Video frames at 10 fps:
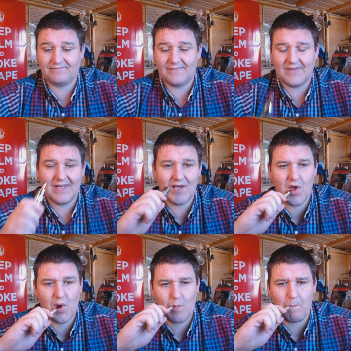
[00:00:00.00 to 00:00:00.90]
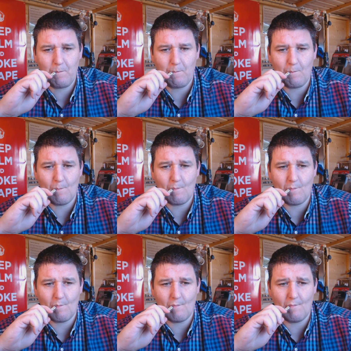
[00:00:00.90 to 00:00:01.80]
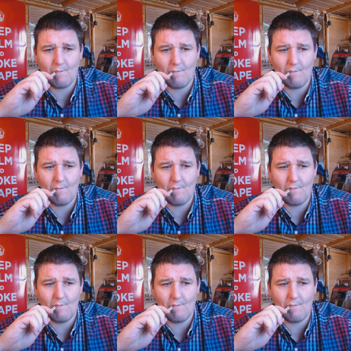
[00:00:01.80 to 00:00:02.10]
Nobody speaks.